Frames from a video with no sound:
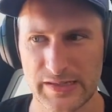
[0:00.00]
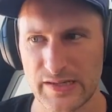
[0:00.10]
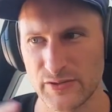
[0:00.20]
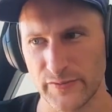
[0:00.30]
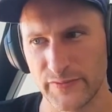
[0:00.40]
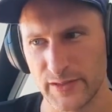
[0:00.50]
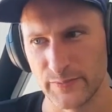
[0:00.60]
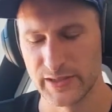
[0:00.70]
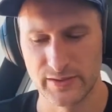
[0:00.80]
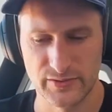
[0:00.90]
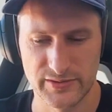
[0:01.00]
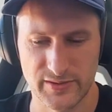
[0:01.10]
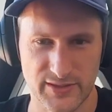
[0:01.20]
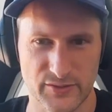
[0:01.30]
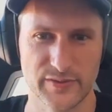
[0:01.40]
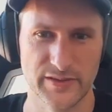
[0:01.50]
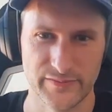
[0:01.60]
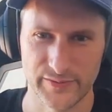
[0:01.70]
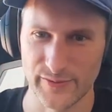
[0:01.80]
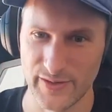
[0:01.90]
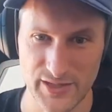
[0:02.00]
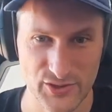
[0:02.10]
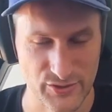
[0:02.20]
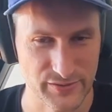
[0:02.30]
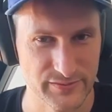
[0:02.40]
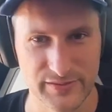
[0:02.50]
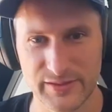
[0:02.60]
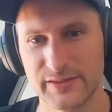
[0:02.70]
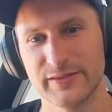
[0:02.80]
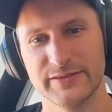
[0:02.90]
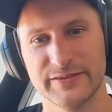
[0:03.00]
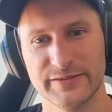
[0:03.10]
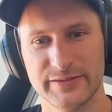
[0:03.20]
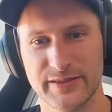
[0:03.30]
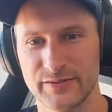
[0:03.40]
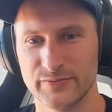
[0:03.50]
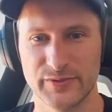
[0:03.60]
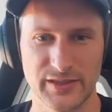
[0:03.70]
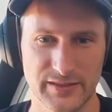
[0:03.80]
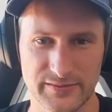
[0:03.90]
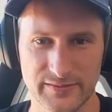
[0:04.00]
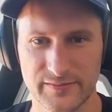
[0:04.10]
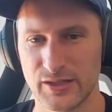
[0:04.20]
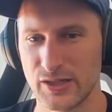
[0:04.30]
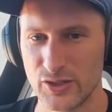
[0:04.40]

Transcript: the fiat banking in the sense that we have a ledger and we can